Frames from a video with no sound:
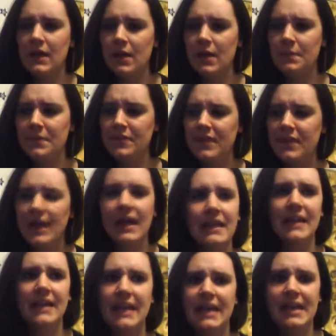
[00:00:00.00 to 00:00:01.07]
Um, they're
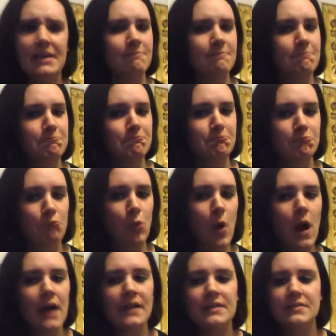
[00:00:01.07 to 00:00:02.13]
not a
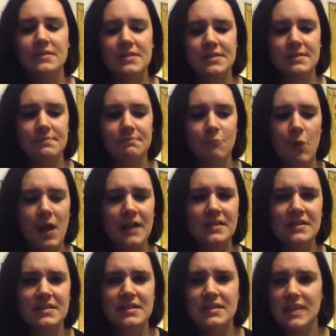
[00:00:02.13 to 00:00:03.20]
wands
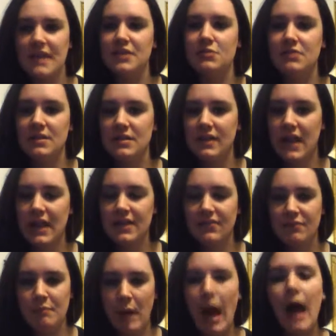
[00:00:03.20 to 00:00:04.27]
wands that you can kind
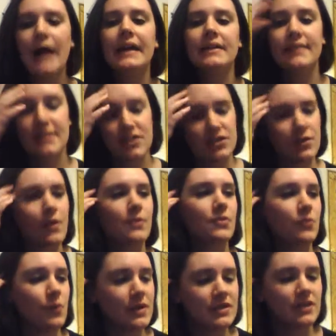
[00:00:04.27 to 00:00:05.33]
of buy unless you go to
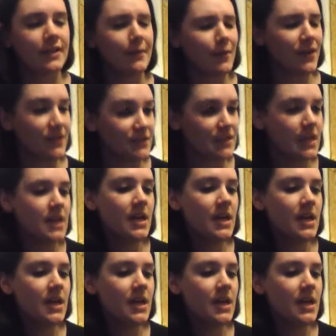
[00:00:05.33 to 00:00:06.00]
the wizarding world